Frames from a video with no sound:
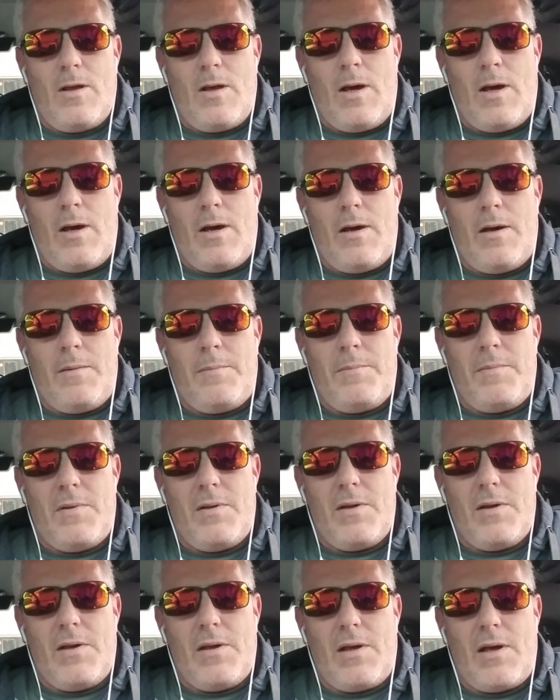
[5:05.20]
I
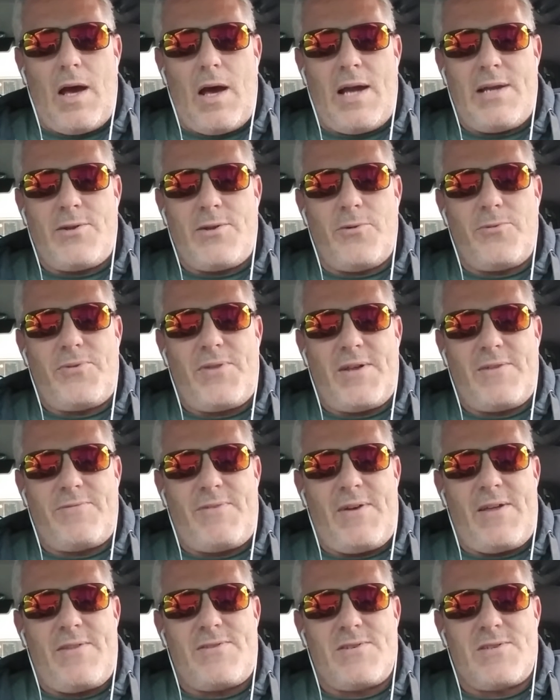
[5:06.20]
don't think
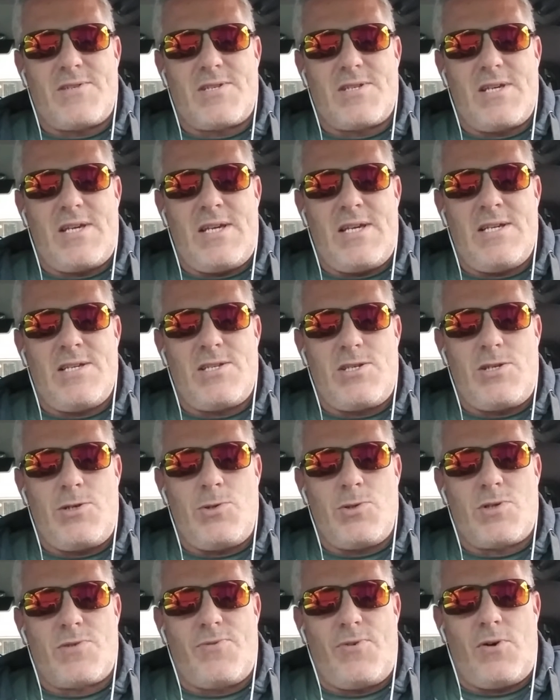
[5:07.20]
faith is
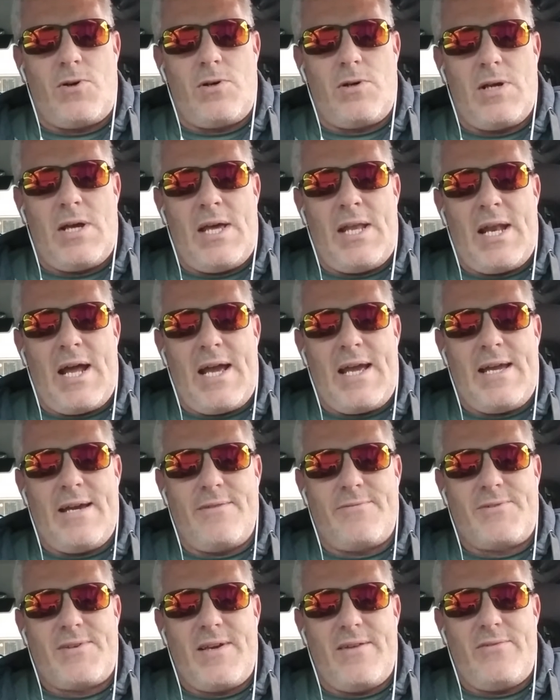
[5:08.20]
useful, and I
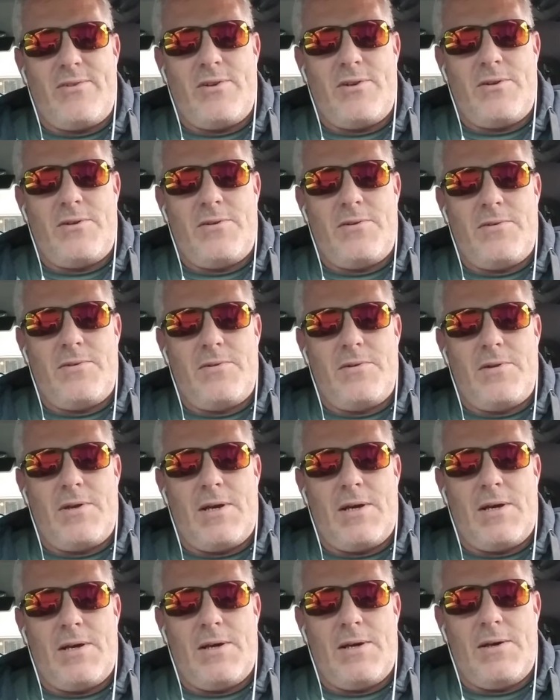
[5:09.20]
have given
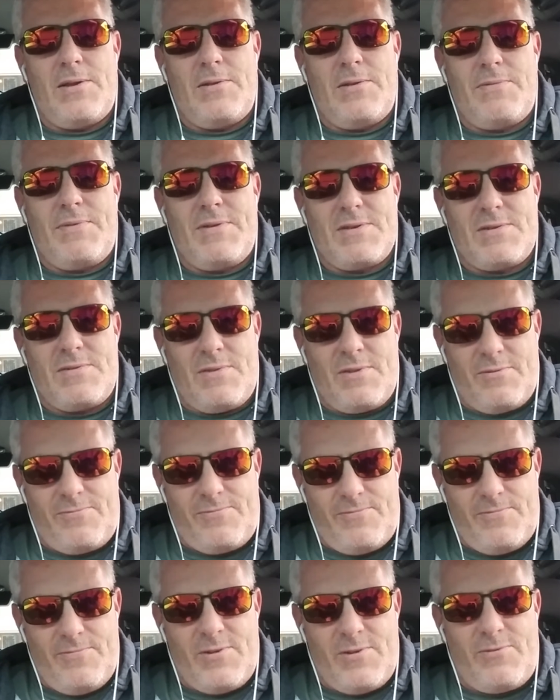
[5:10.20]
the
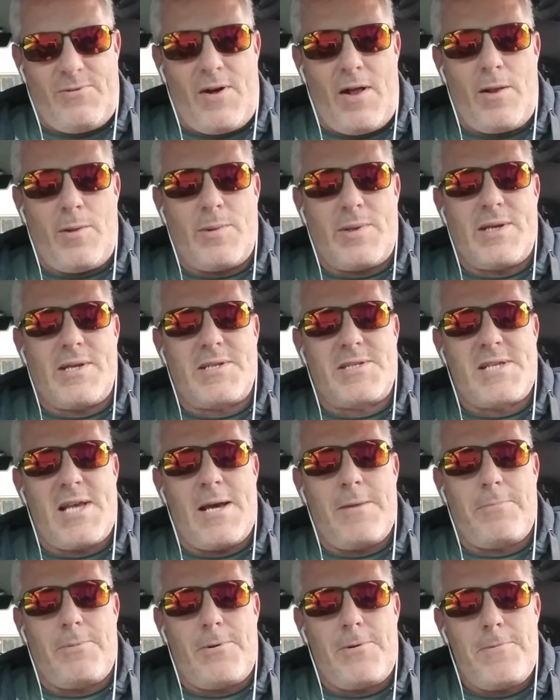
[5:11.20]
following
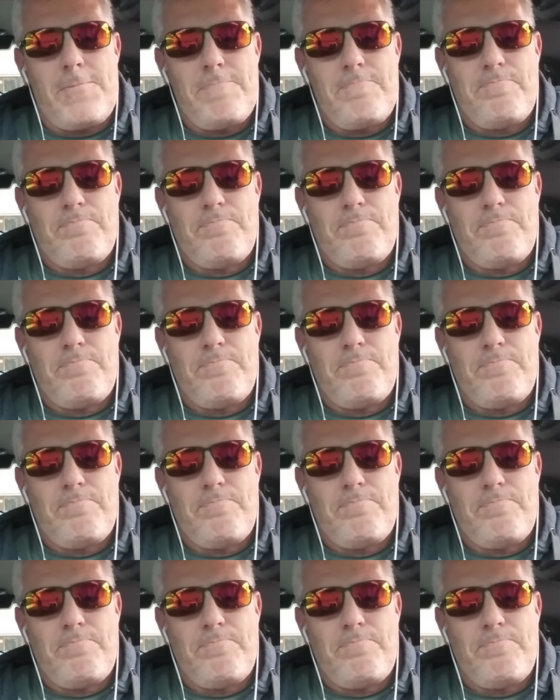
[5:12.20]
example.